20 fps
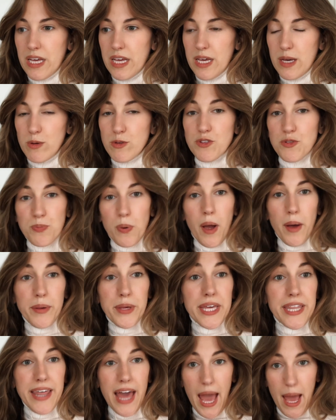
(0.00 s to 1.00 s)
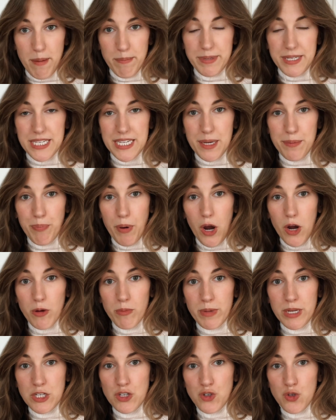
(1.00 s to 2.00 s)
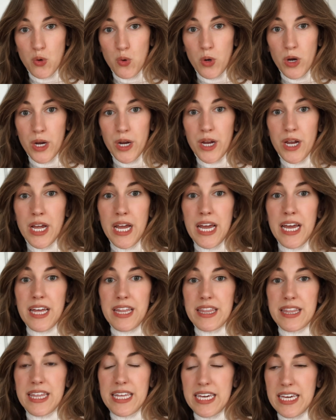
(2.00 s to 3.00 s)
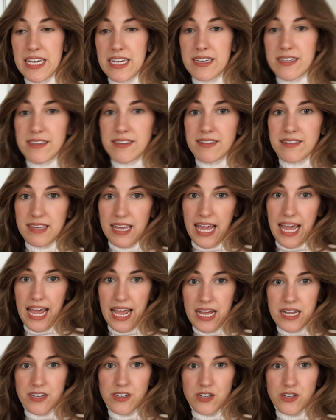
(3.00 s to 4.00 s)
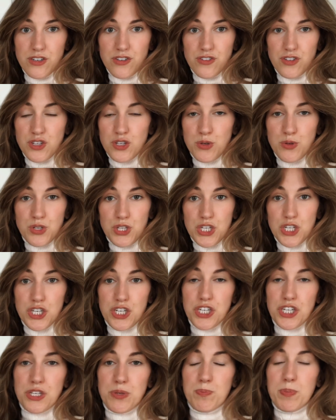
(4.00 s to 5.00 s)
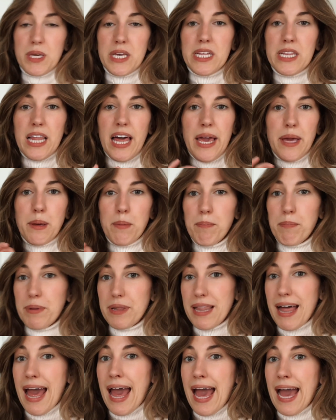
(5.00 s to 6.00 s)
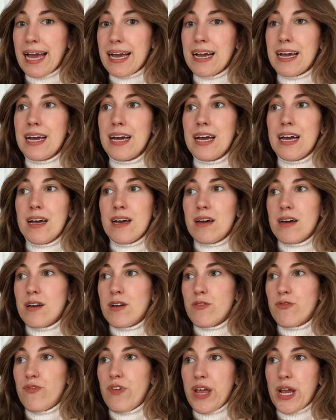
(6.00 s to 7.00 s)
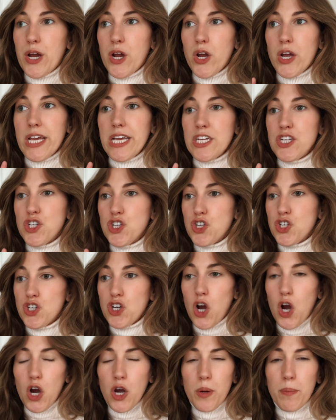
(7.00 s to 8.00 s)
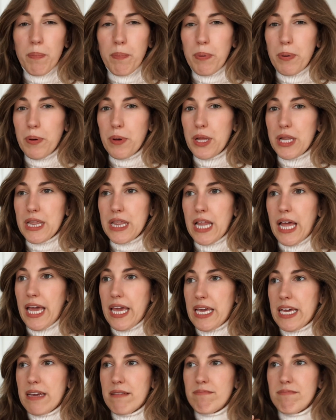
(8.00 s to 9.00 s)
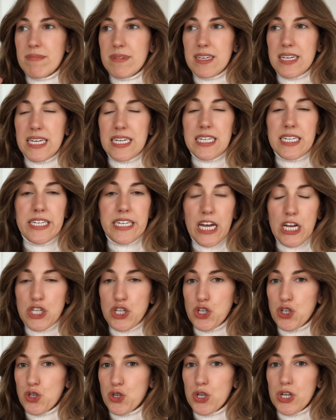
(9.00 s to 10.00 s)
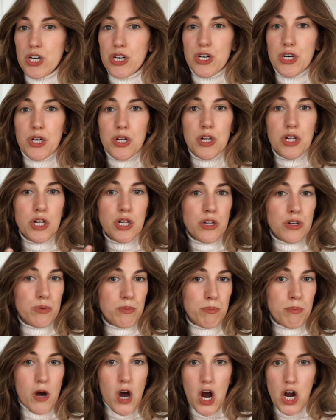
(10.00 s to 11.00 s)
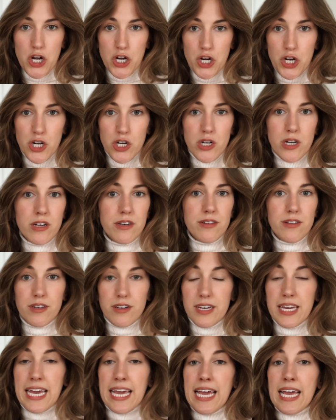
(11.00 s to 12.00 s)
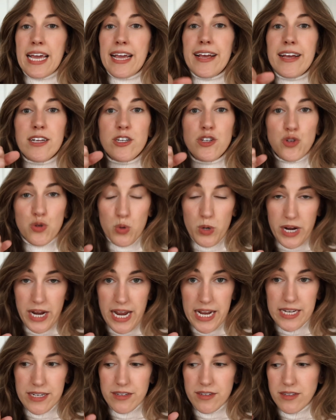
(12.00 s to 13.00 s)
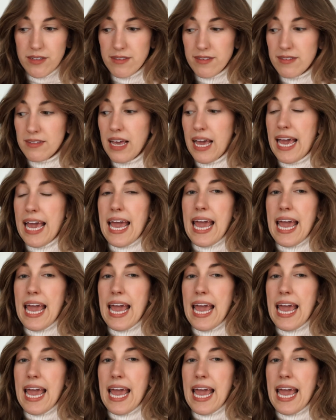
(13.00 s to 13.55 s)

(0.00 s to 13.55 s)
it was probably the empty apartment tour, these handles used to just be like black, very sharp, like industrial, modern looking door handles.